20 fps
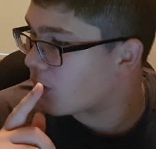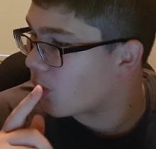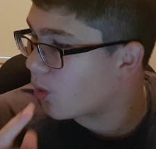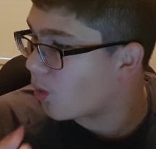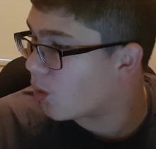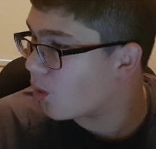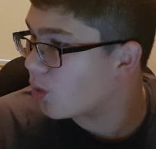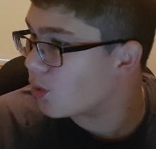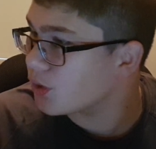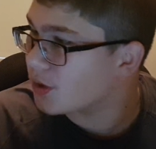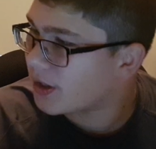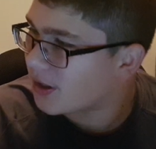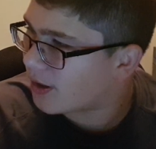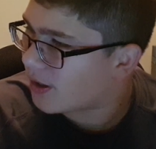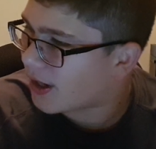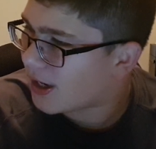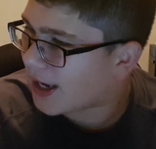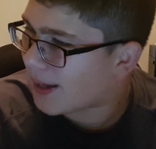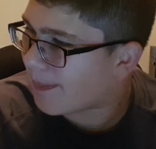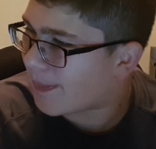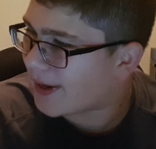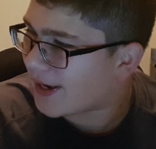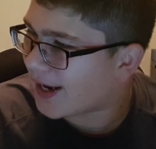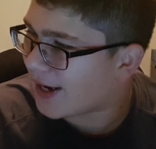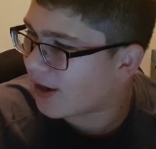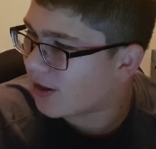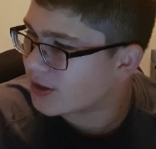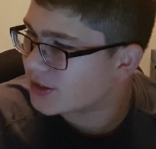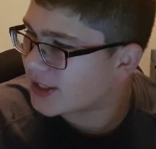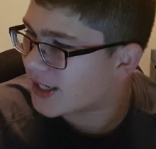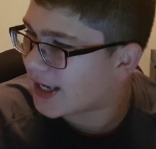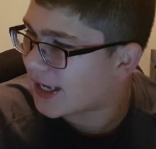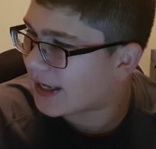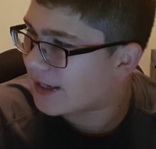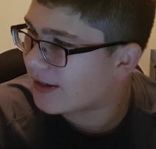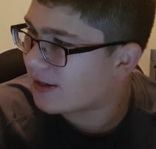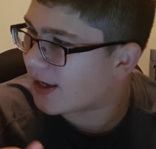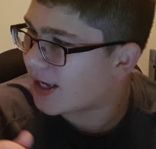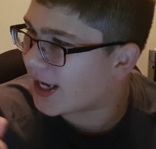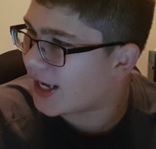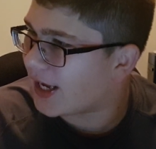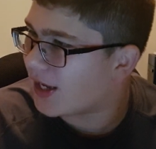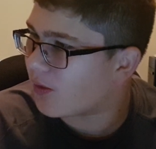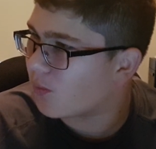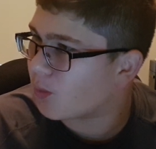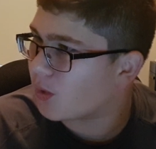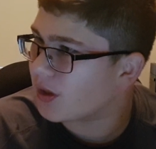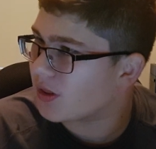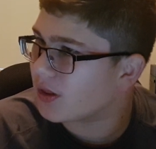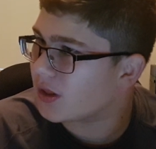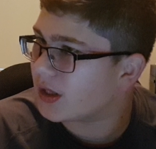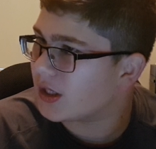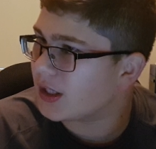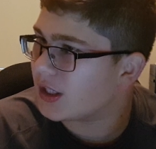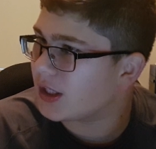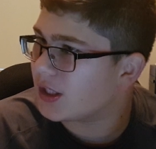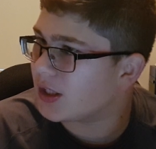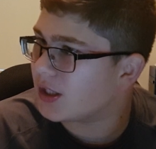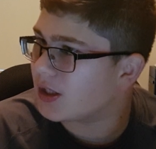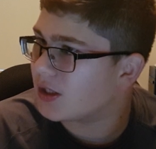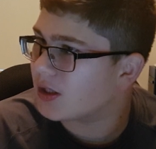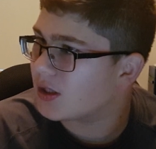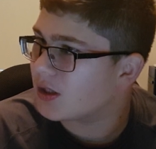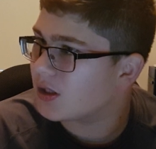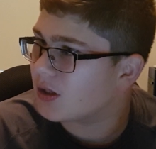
old iPad Airs had, and what the